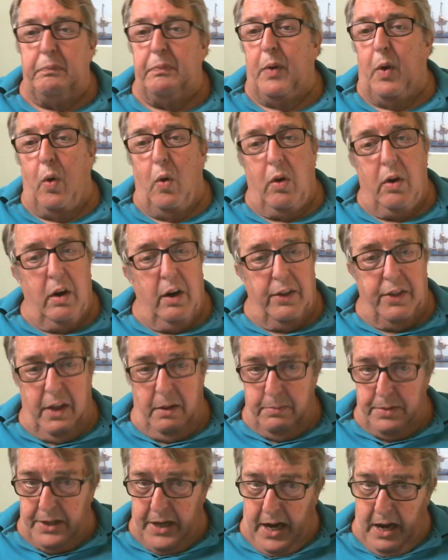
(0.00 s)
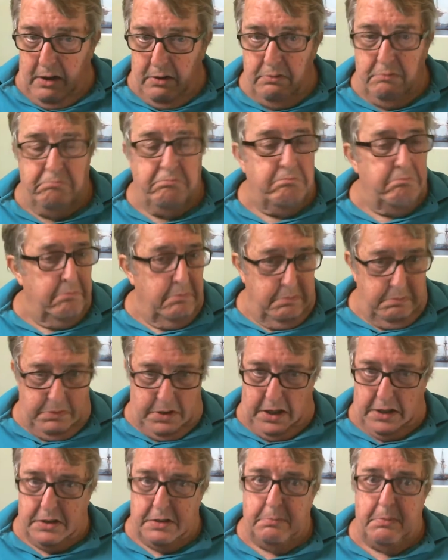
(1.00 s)
or a thumbs down.
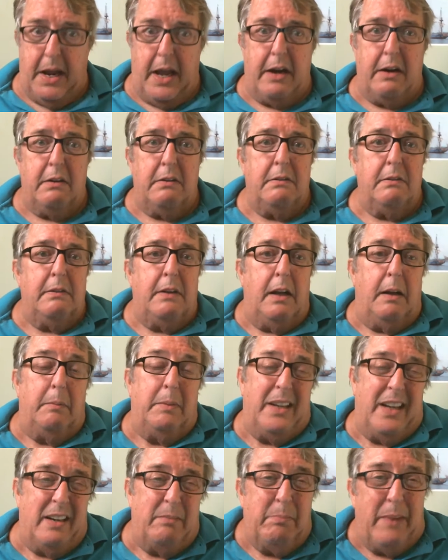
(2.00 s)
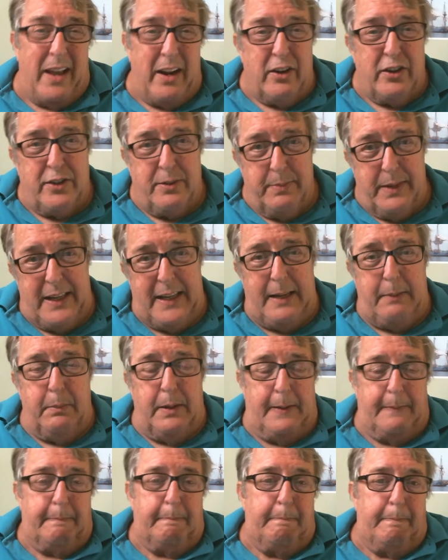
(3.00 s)
Doesn't matter. I mean, it matters to me,
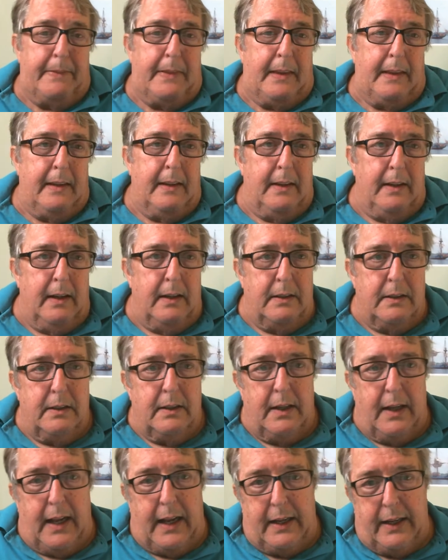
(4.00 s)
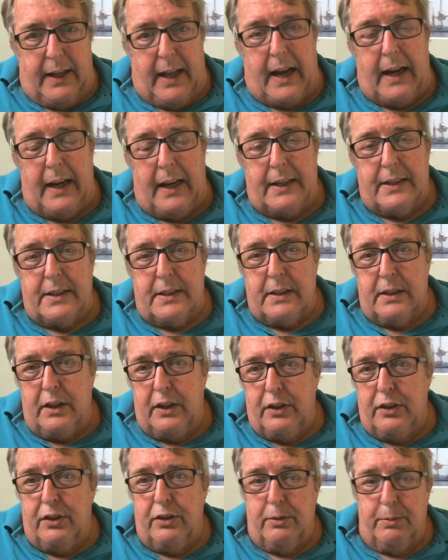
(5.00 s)
but that lets
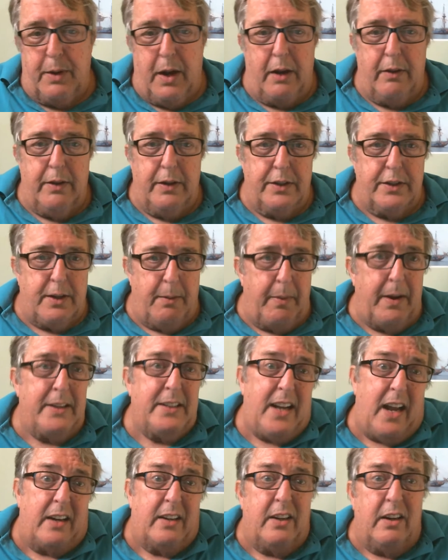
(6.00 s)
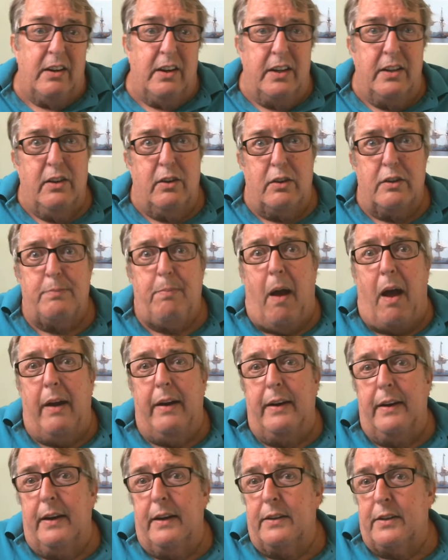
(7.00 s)
YouTube know that somebody's out there and you
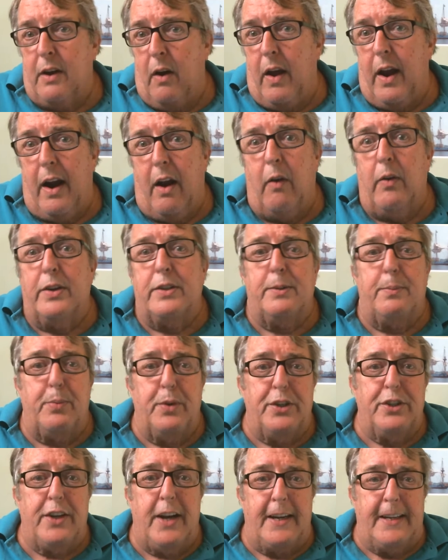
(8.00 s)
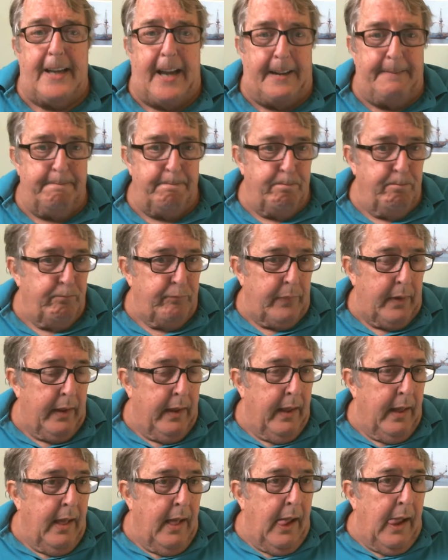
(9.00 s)
responded. So I'd always appreciate that.
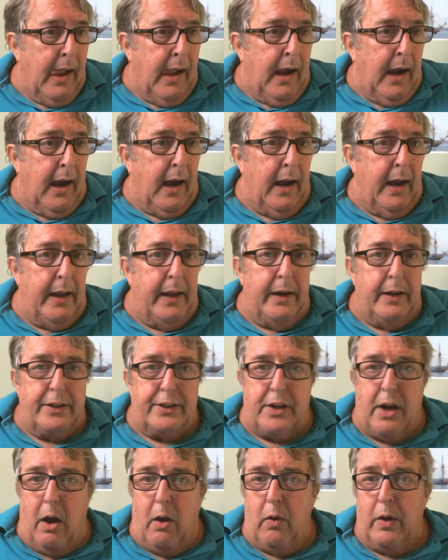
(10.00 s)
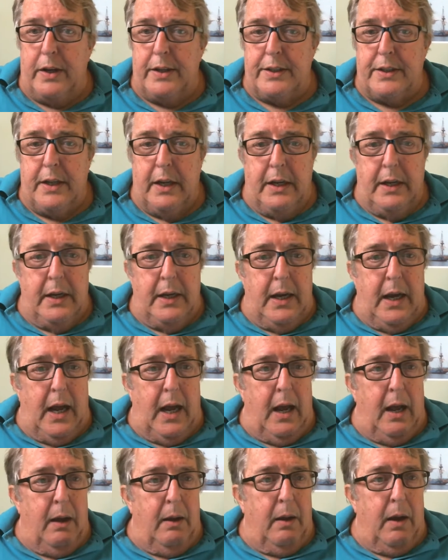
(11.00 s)
And as always,
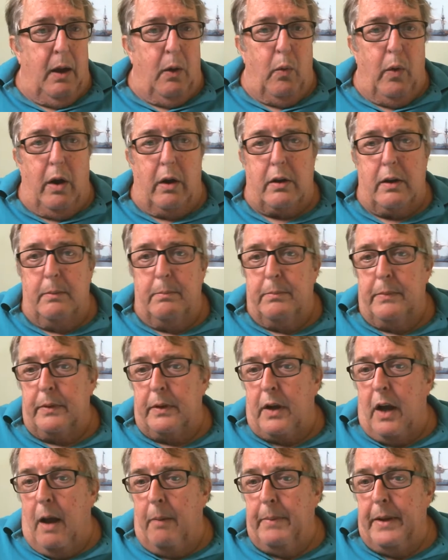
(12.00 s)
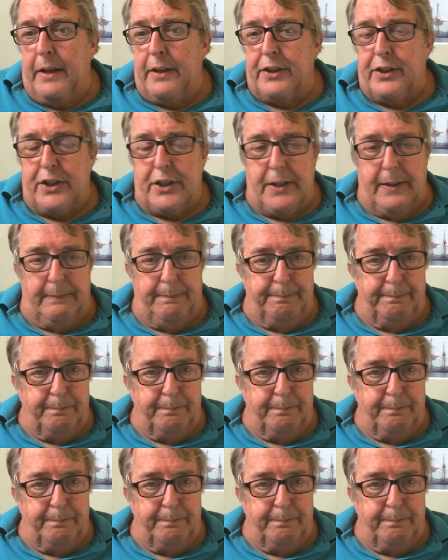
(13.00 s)
welcome comments,